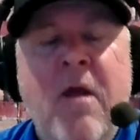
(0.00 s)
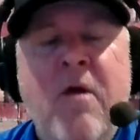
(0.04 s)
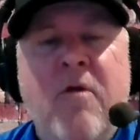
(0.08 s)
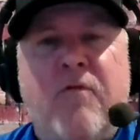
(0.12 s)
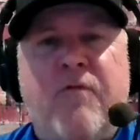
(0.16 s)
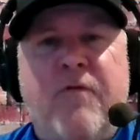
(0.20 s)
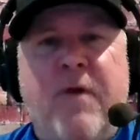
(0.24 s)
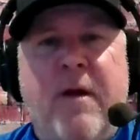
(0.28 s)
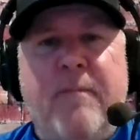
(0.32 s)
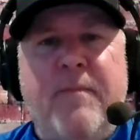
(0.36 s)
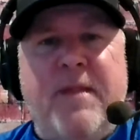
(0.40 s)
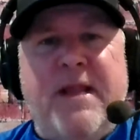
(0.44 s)

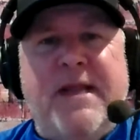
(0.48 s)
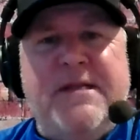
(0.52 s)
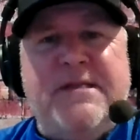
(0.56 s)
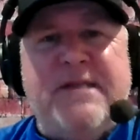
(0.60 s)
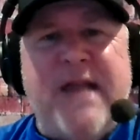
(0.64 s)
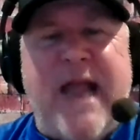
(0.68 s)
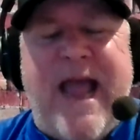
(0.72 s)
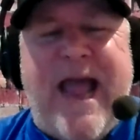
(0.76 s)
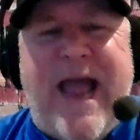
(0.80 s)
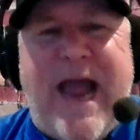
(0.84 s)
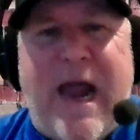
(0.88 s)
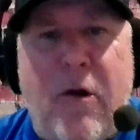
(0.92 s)
from
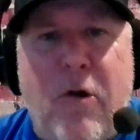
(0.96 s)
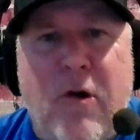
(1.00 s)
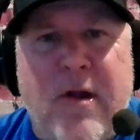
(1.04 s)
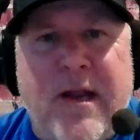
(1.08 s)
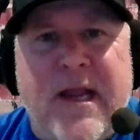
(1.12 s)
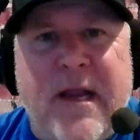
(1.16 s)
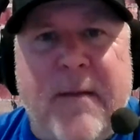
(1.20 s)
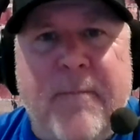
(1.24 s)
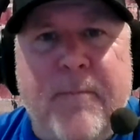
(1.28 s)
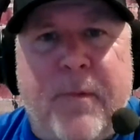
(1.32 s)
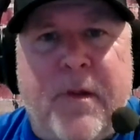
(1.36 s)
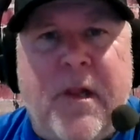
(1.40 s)
these
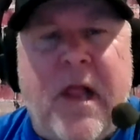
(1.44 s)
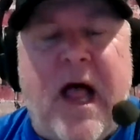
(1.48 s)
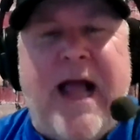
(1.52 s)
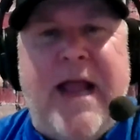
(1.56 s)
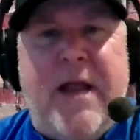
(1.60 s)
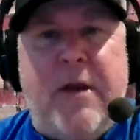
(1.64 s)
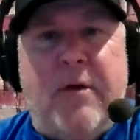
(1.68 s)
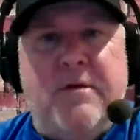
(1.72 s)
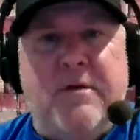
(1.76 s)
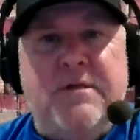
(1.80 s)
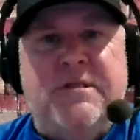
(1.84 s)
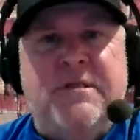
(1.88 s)
arrogant
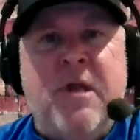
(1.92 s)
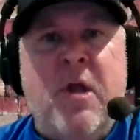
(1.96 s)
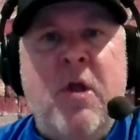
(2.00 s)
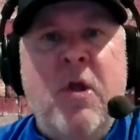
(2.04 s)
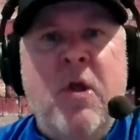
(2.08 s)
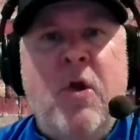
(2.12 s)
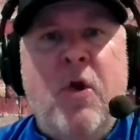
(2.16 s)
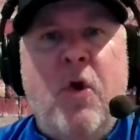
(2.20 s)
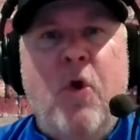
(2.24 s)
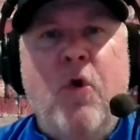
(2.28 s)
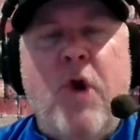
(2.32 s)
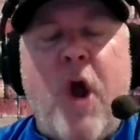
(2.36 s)
players
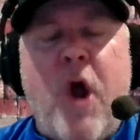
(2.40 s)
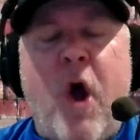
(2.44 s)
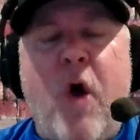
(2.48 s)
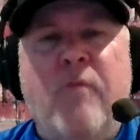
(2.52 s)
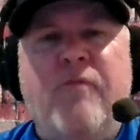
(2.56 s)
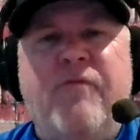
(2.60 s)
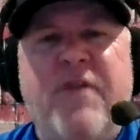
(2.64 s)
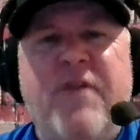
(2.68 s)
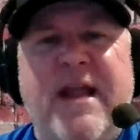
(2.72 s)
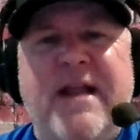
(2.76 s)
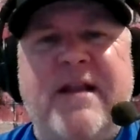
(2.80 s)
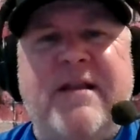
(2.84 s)
who
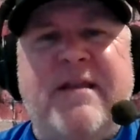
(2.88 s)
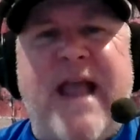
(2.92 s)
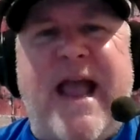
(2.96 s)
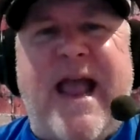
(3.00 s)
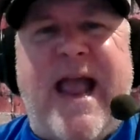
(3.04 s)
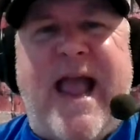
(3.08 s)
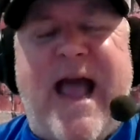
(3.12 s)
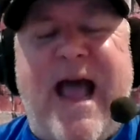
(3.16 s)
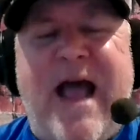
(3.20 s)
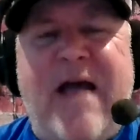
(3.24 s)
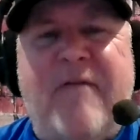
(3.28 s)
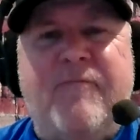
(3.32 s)
don't think they
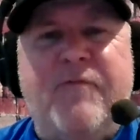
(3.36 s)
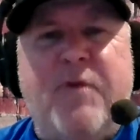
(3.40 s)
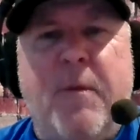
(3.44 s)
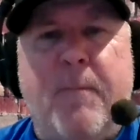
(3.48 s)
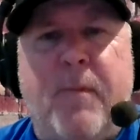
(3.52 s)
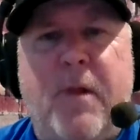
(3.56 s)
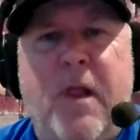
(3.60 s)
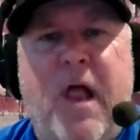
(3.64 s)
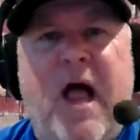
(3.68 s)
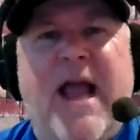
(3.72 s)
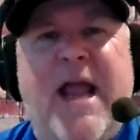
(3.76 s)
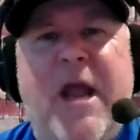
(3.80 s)
have to
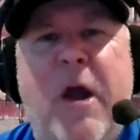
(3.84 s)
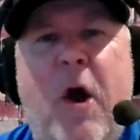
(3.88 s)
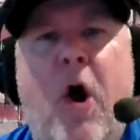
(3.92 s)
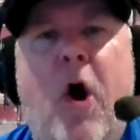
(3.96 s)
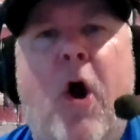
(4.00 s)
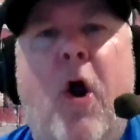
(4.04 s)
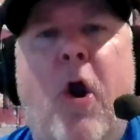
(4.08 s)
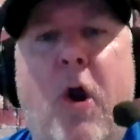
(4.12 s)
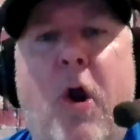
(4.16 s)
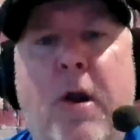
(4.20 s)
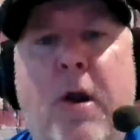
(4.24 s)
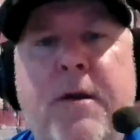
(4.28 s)
play
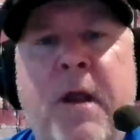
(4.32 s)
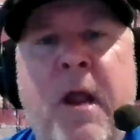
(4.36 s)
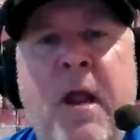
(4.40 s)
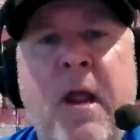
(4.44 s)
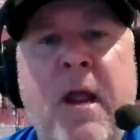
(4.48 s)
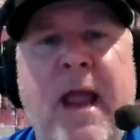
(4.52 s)
hard